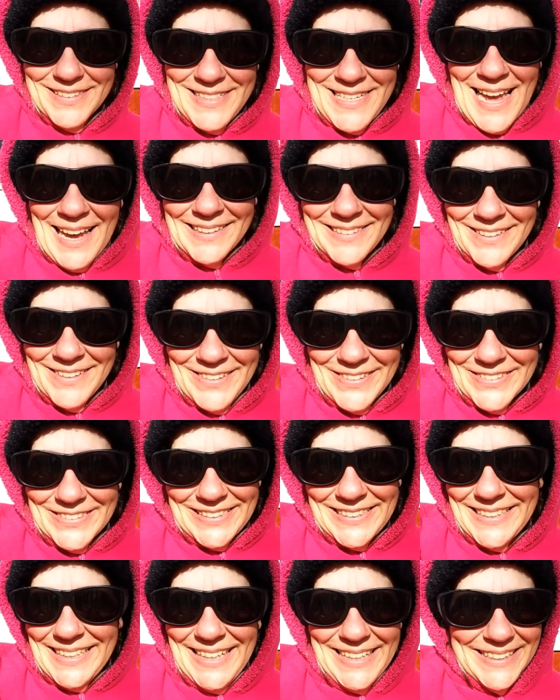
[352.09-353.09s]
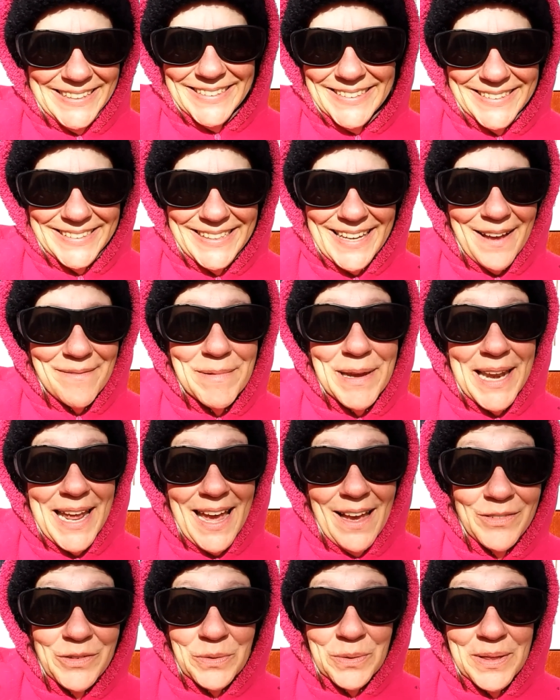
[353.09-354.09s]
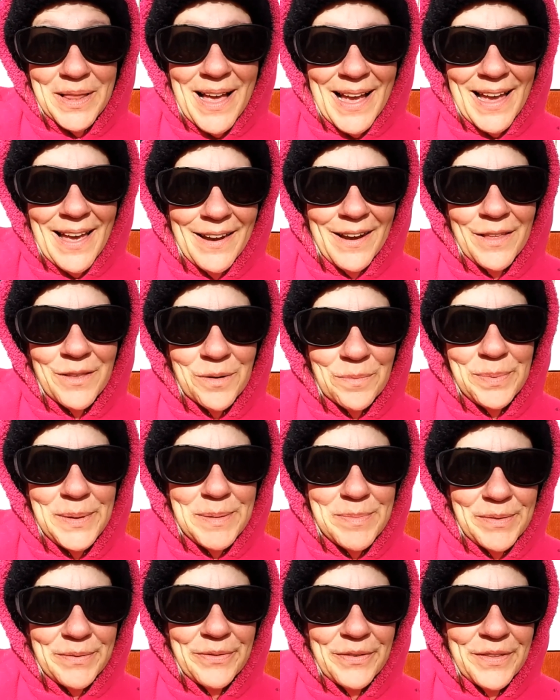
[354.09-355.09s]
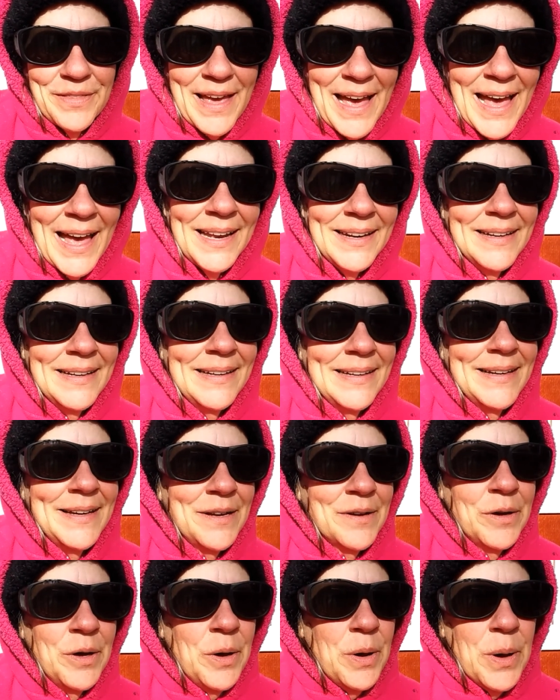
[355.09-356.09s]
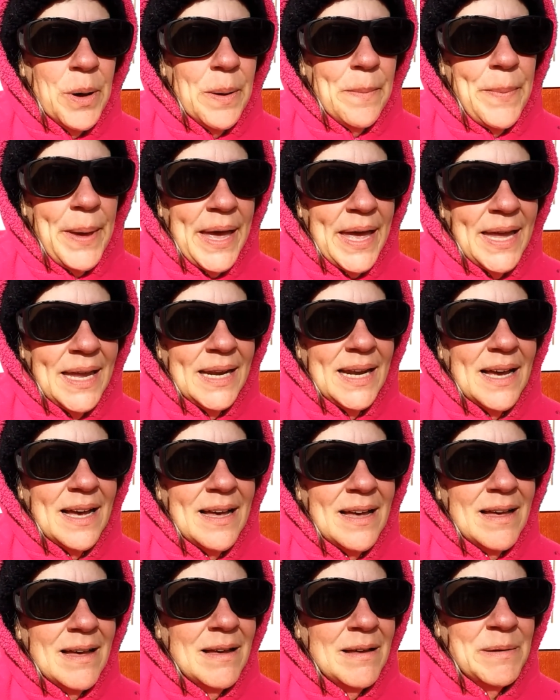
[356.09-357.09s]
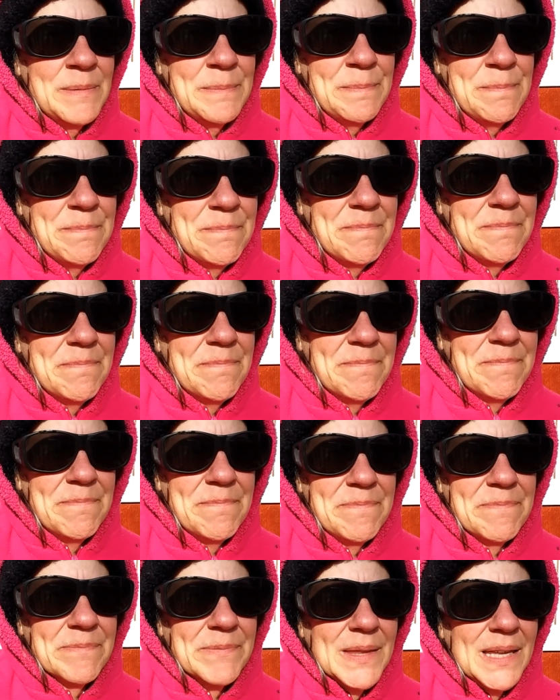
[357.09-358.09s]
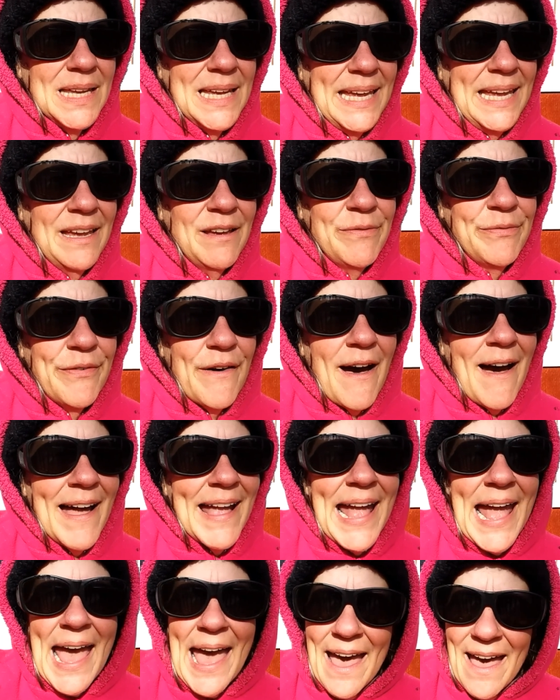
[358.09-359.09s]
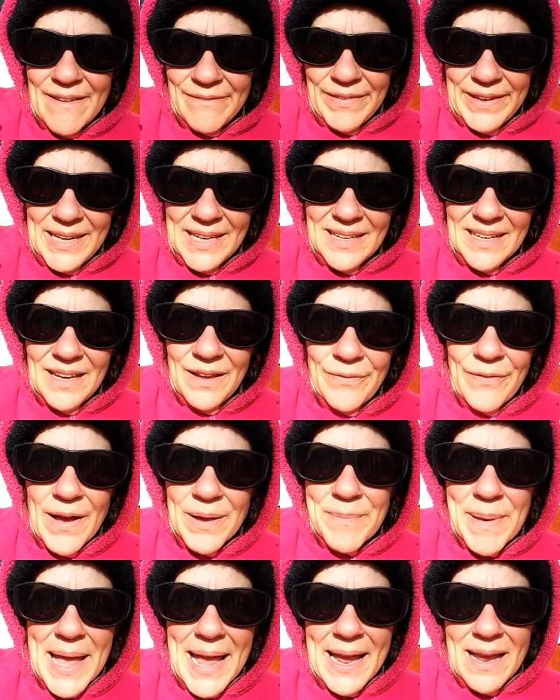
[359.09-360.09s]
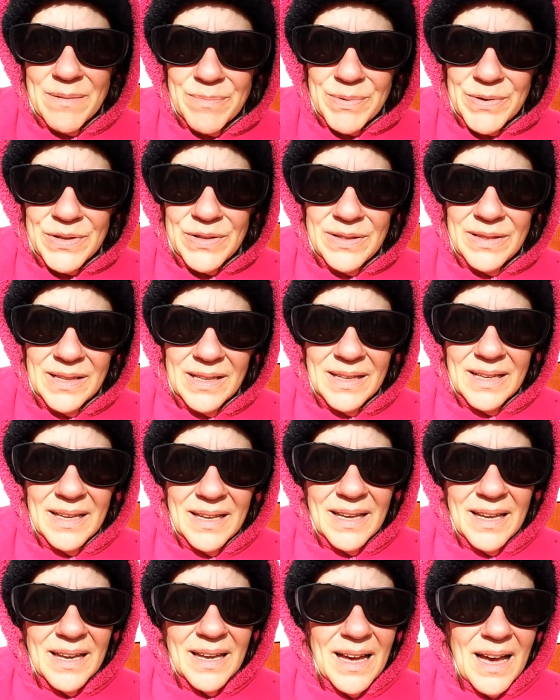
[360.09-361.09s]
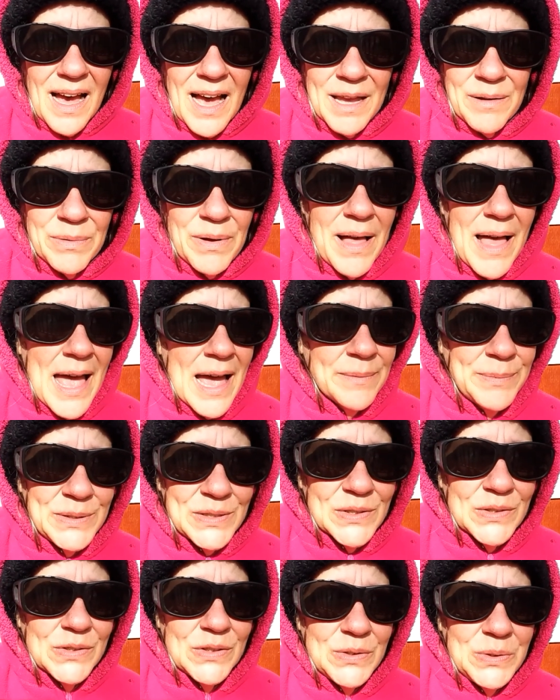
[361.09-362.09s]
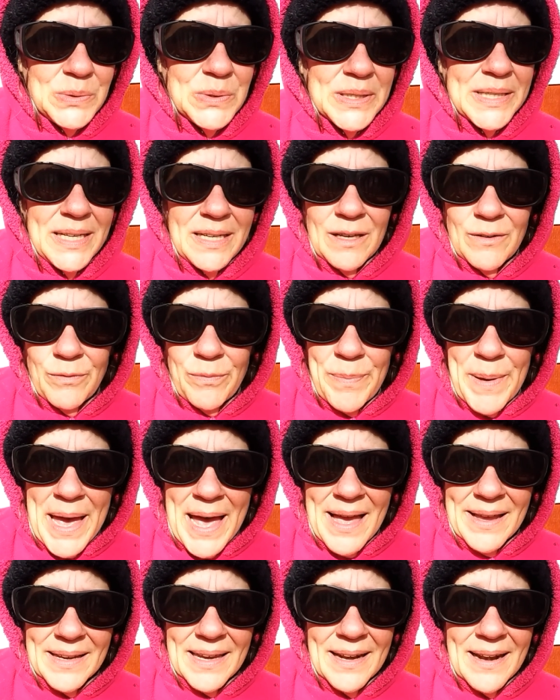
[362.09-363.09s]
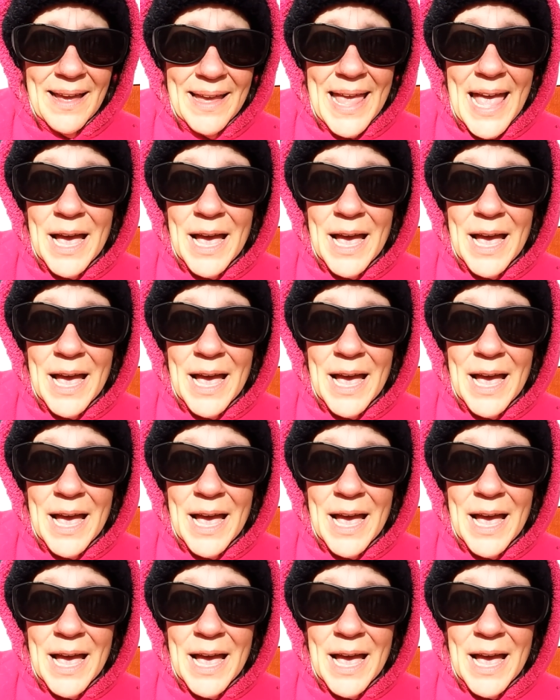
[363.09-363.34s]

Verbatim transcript: technical skills. I'm going to have to rely on other people for that. But, um, if I have it, if I'm able, I will absolutely give back, and I